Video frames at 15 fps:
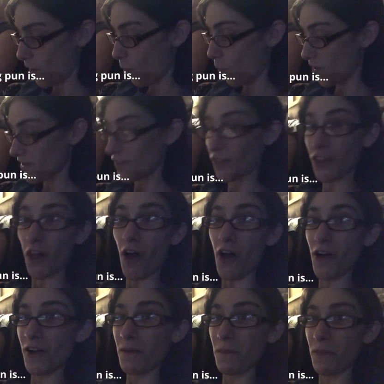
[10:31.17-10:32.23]
What's
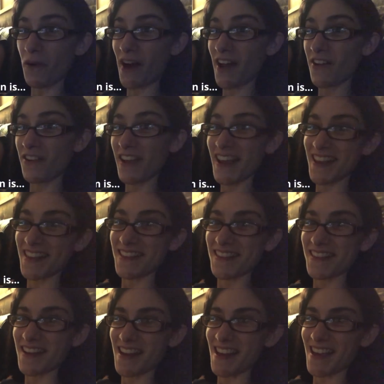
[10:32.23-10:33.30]
long, brown, and
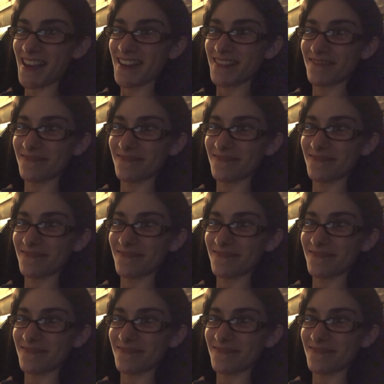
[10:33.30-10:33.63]
sticky?